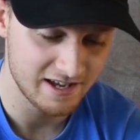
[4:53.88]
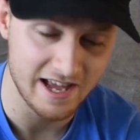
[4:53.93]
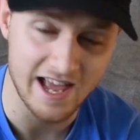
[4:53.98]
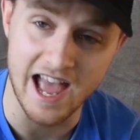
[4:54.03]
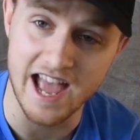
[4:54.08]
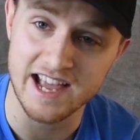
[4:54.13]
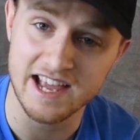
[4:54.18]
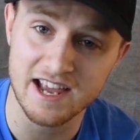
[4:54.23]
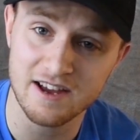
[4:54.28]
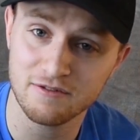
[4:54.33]

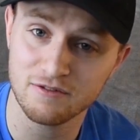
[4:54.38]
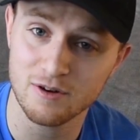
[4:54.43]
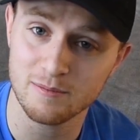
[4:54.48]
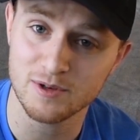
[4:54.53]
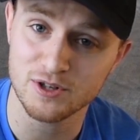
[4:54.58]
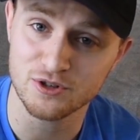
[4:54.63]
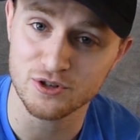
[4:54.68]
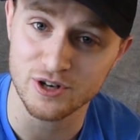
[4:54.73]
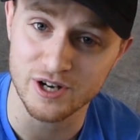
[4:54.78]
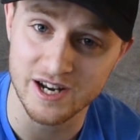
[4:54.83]
hanging from
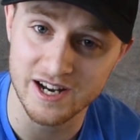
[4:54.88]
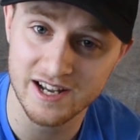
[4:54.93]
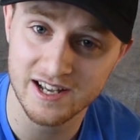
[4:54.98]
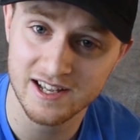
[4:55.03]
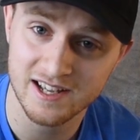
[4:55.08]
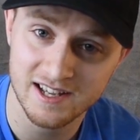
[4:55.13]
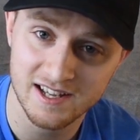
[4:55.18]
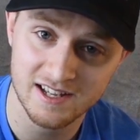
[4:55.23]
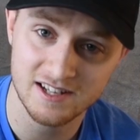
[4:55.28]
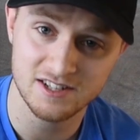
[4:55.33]
a tree,
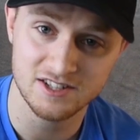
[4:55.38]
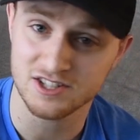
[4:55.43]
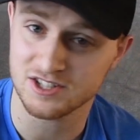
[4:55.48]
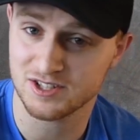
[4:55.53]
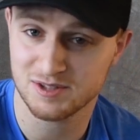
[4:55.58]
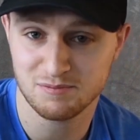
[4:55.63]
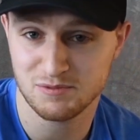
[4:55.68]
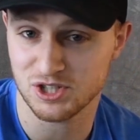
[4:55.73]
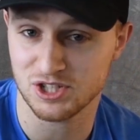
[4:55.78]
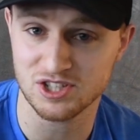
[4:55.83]

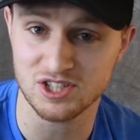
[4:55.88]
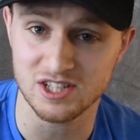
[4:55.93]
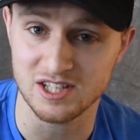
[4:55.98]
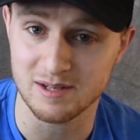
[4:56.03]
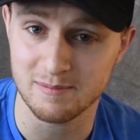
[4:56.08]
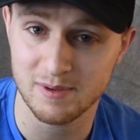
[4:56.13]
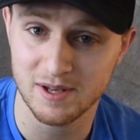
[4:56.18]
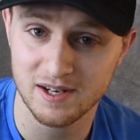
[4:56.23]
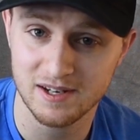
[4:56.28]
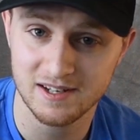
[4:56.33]
just
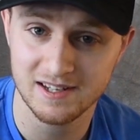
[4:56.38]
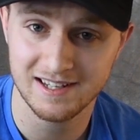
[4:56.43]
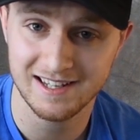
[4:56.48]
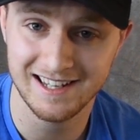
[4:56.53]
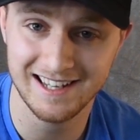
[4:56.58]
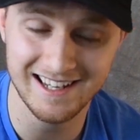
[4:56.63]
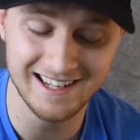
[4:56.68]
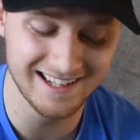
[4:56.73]
sleeping.